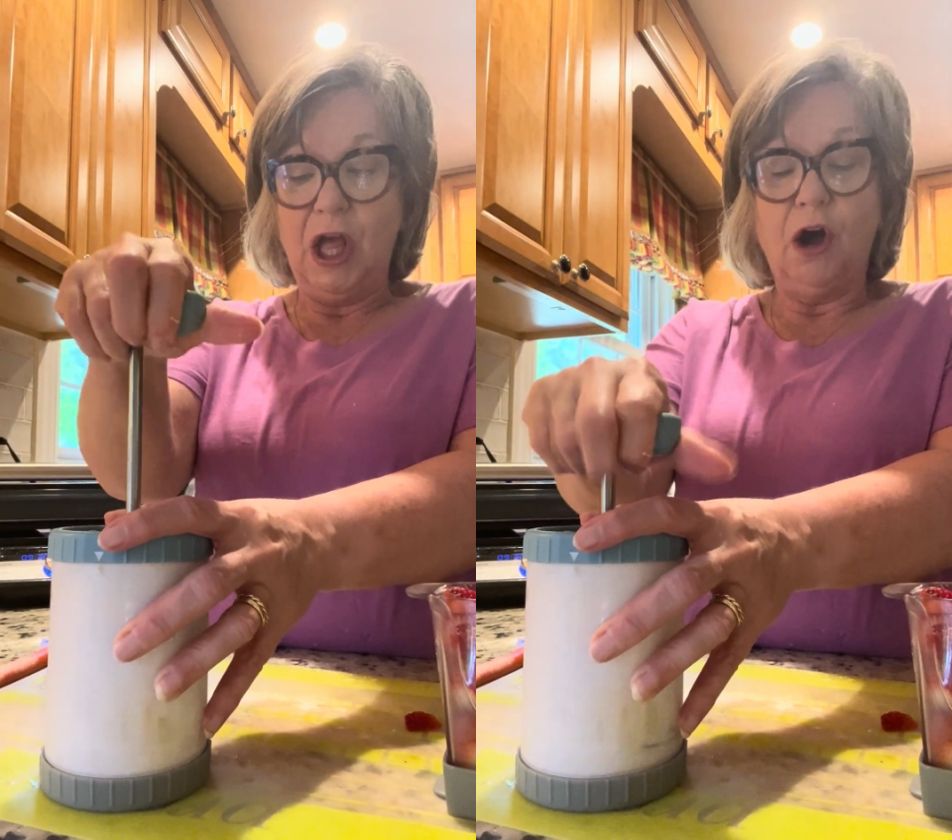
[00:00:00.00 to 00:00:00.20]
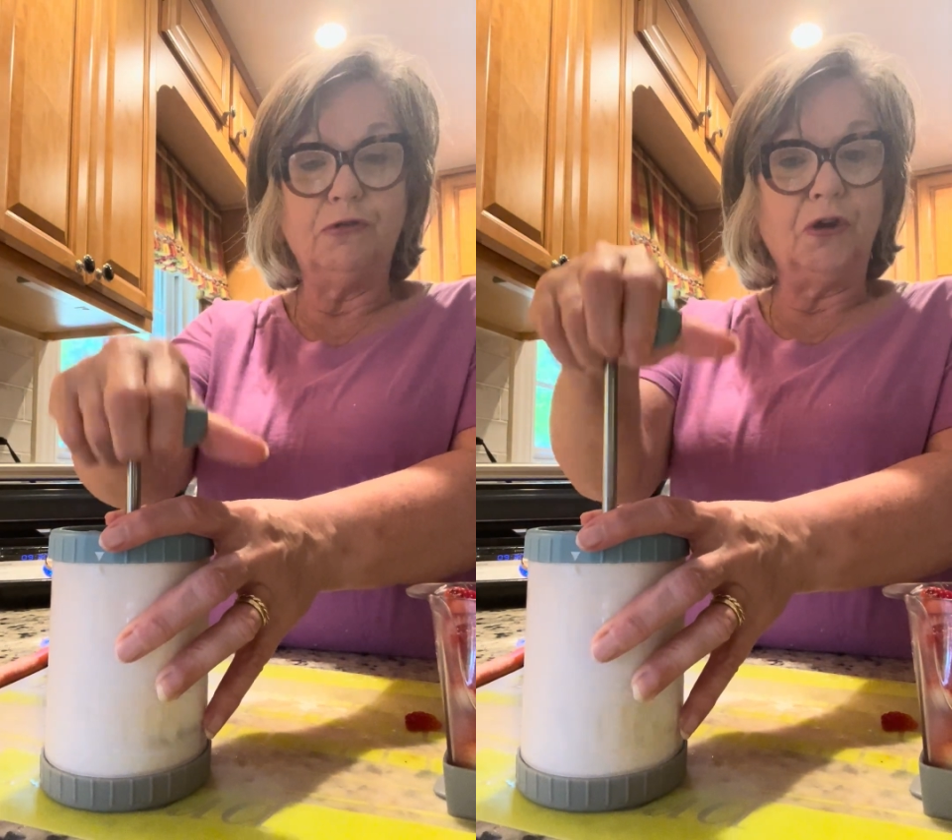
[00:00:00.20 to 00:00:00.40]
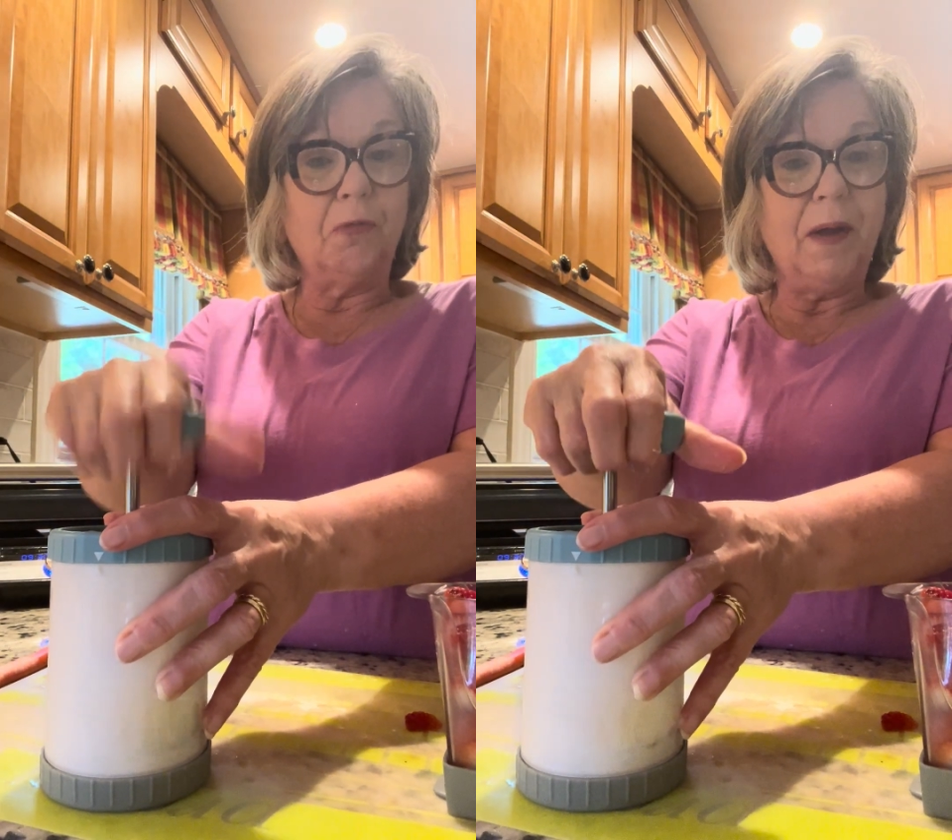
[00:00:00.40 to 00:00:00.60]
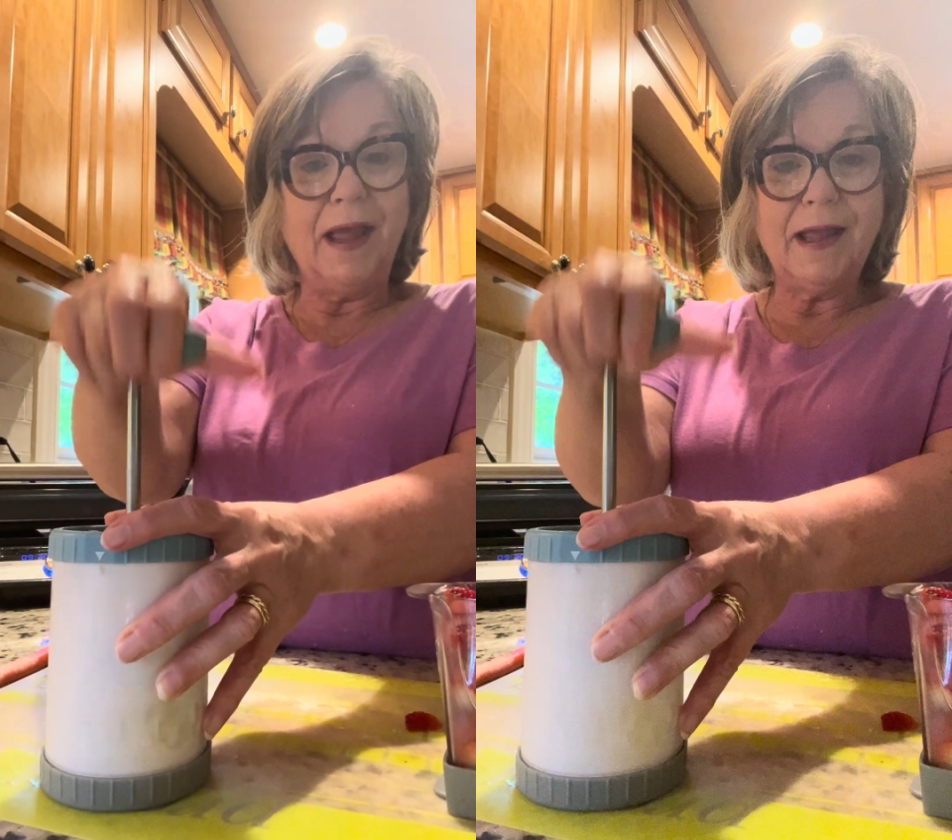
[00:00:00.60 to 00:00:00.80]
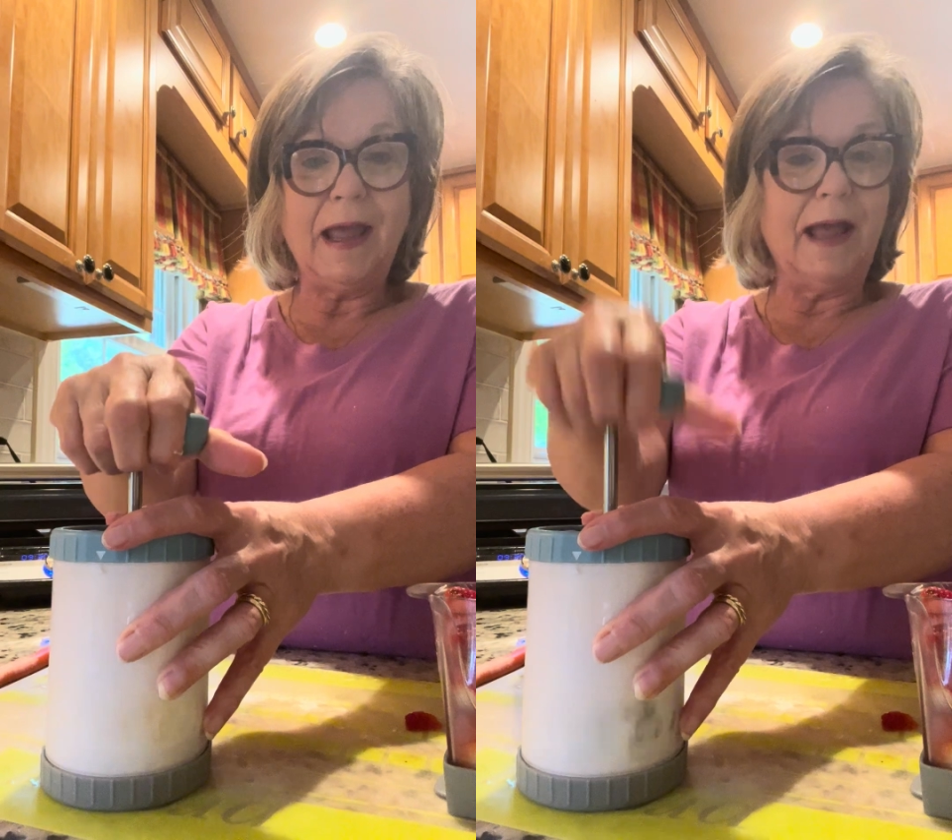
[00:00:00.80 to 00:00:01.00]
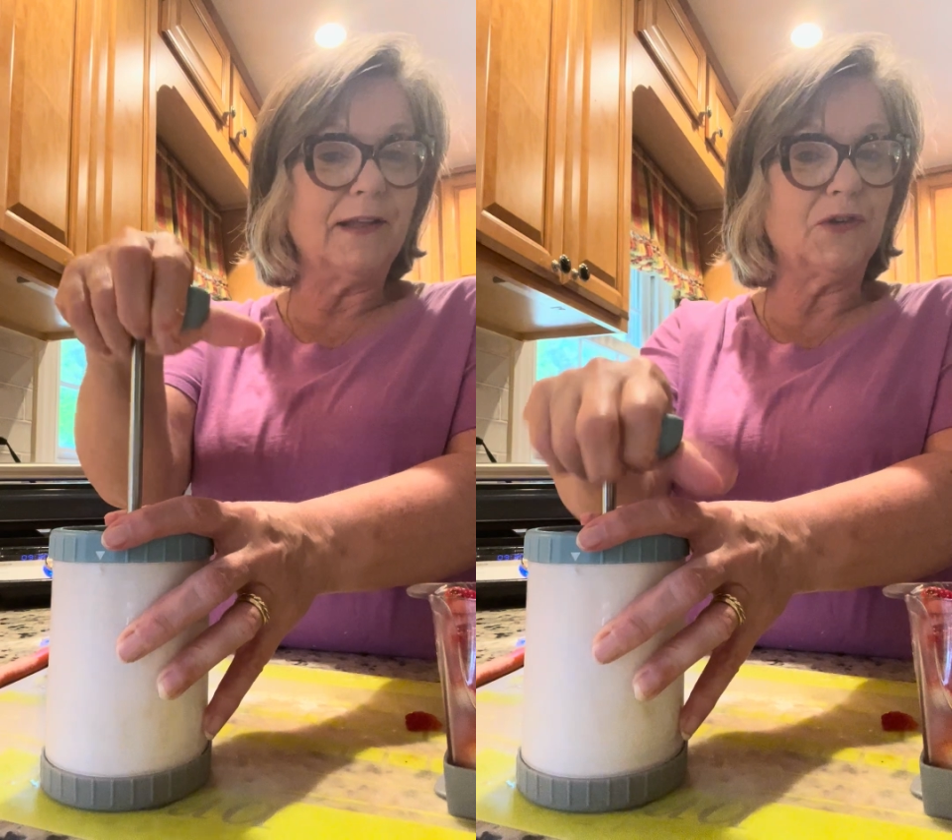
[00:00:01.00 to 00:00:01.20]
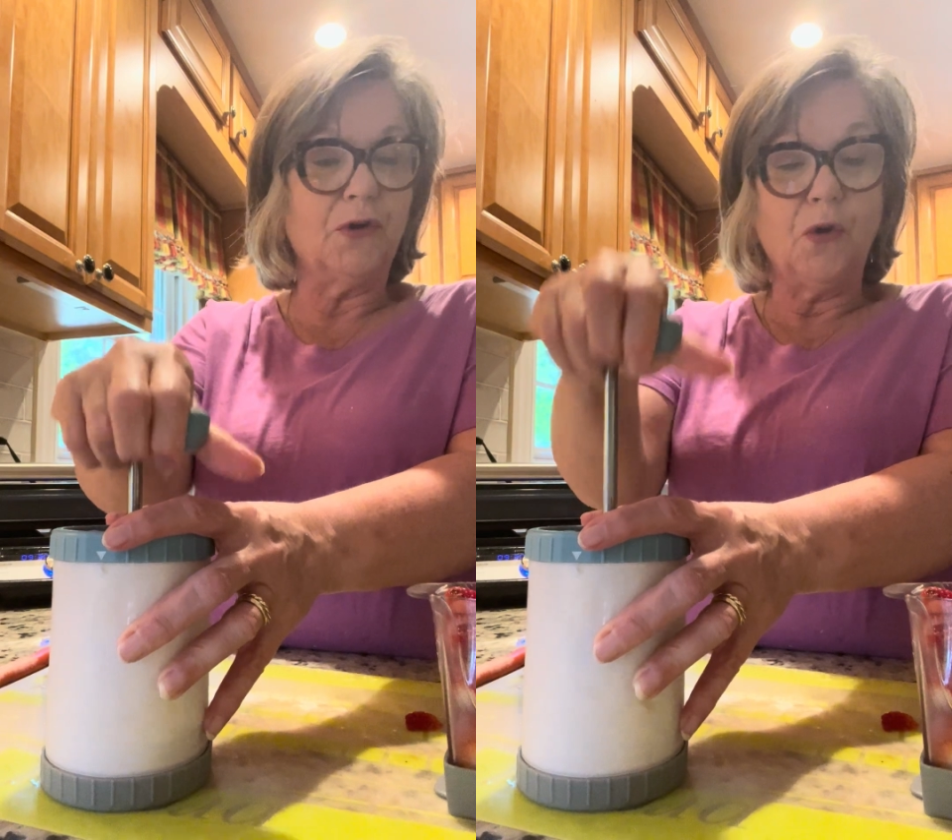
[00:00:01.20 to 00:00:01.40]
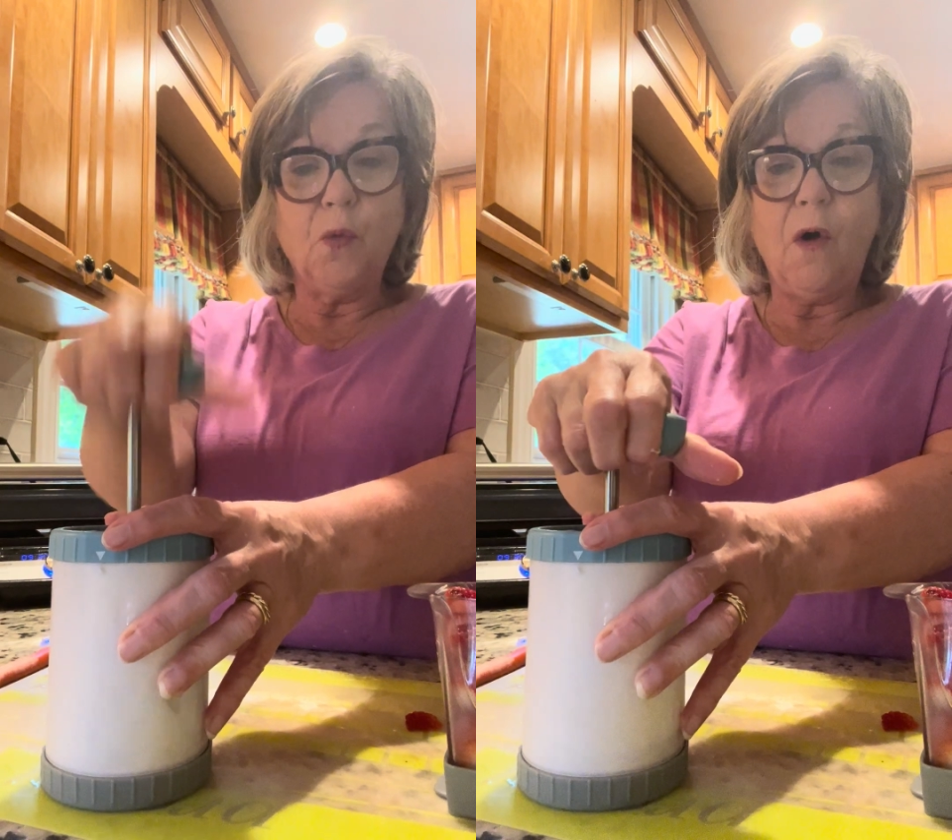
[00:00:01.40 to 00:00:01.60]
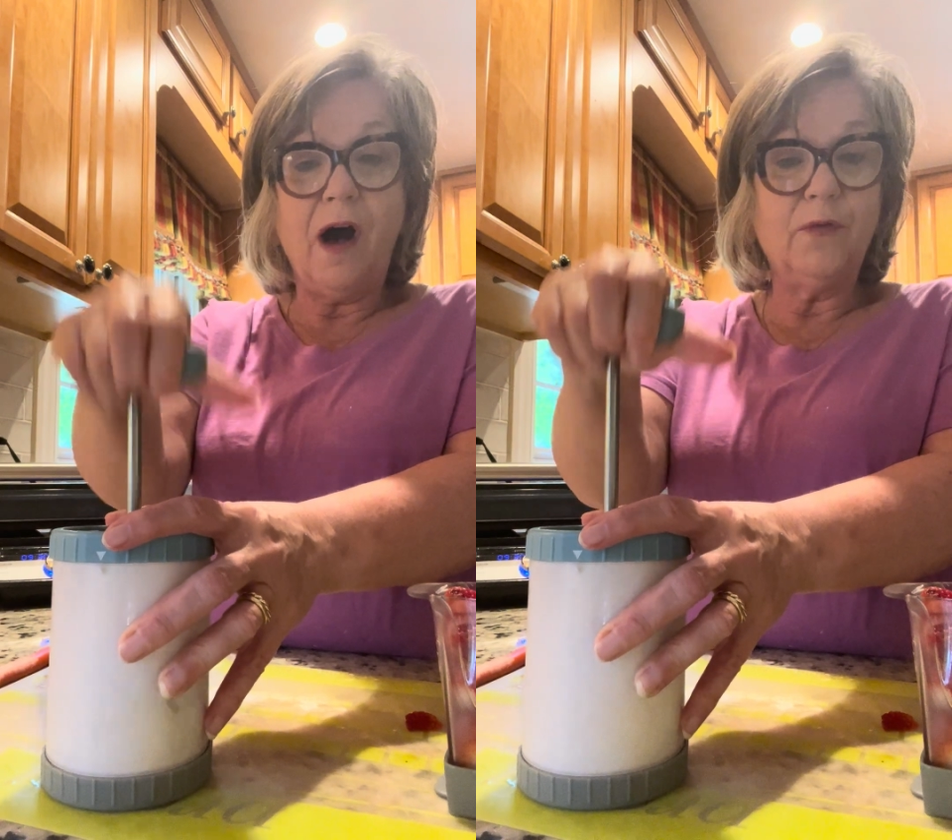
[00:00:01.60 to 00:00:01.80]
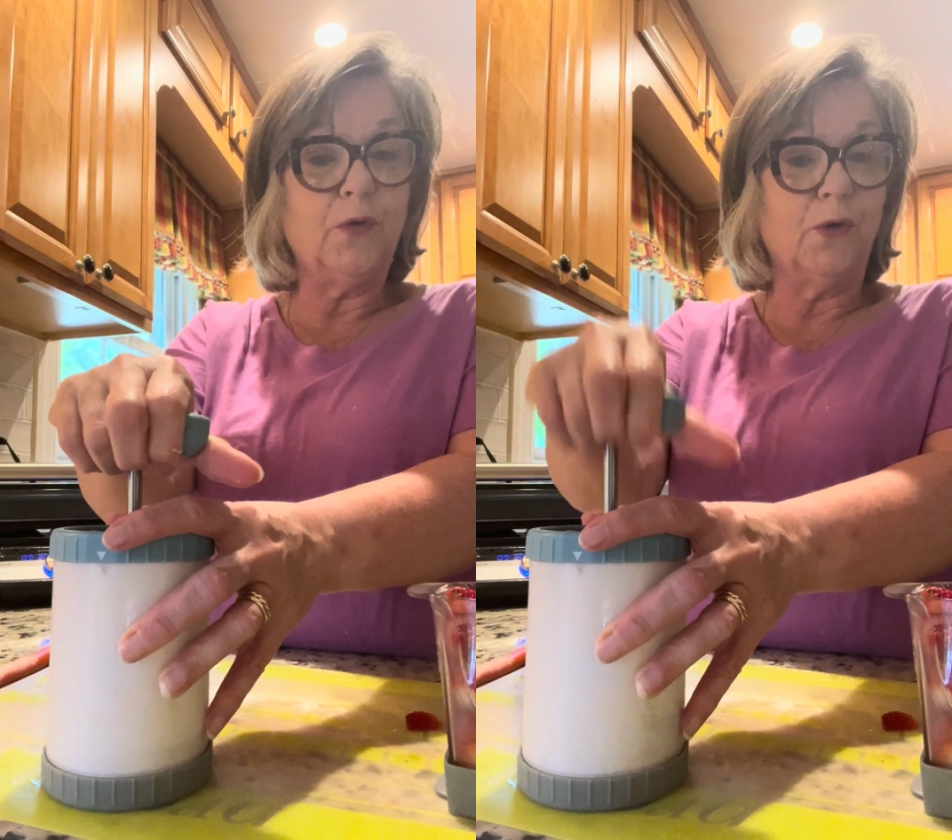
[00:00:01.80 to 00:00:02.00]
on your pancakes or your
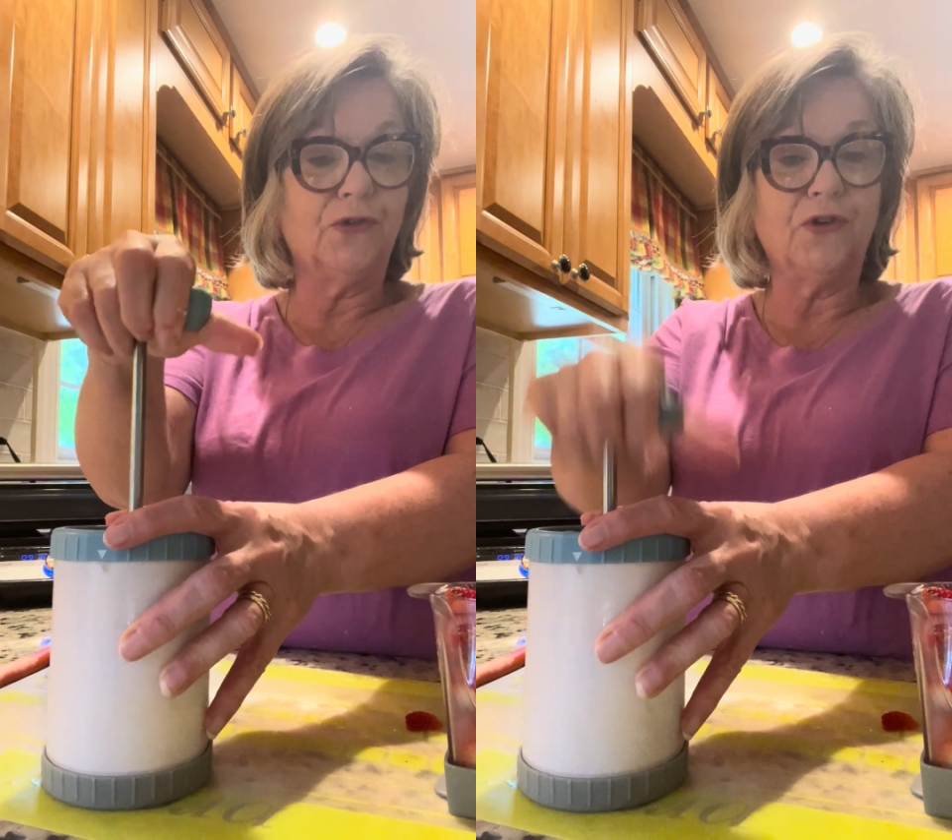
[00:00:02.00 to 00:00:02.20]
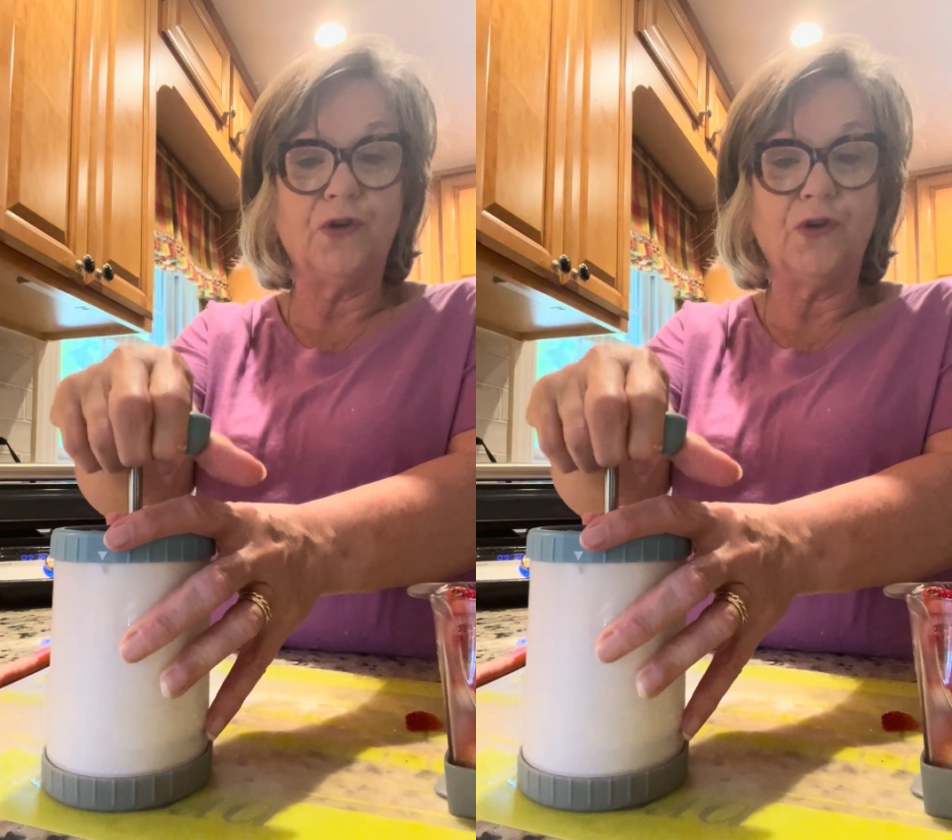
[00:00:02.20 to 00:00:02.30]
waffles or